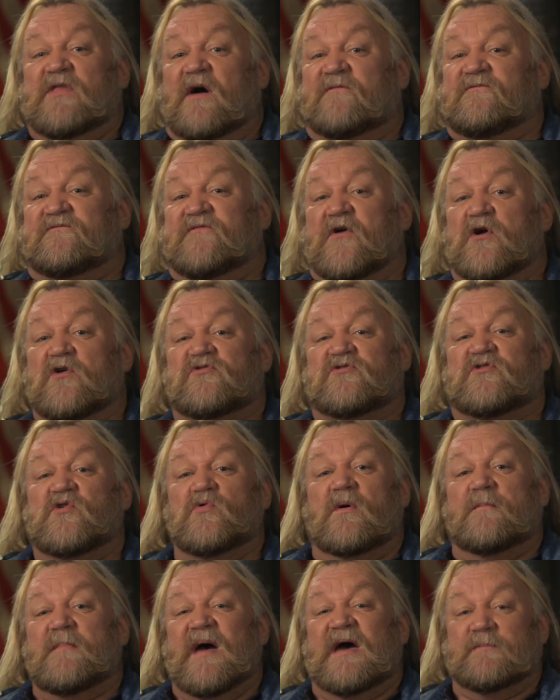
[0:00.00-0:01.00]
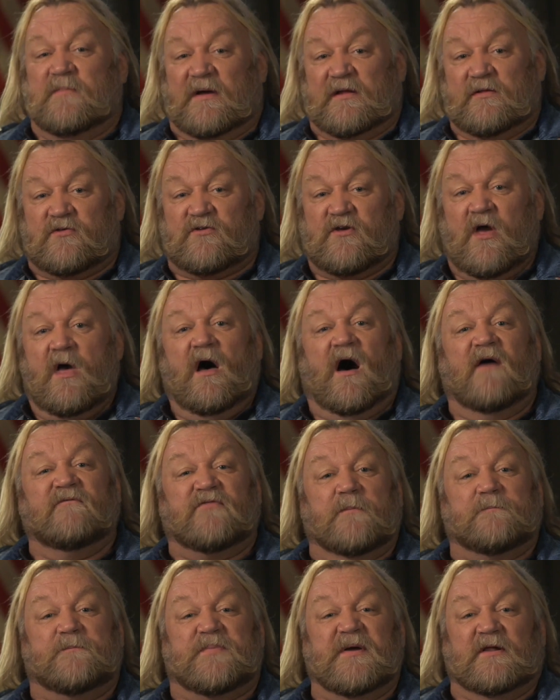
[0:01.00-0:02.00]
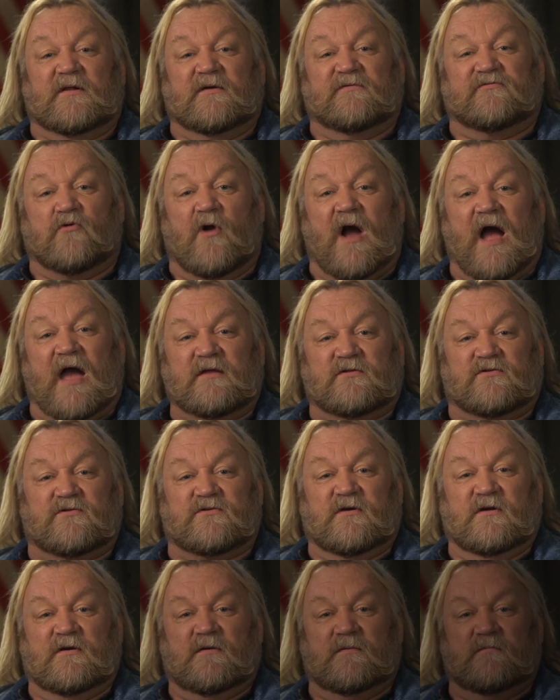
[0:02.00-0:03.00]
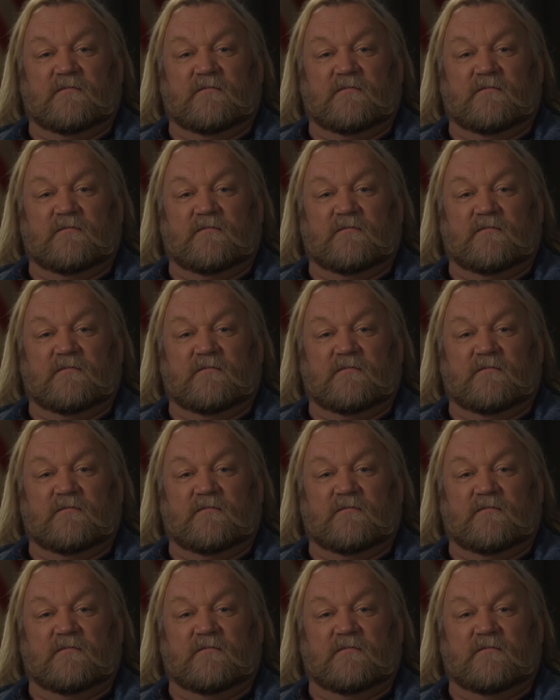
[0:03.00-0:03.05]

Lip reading: the first two amendments of the Bill of Rights.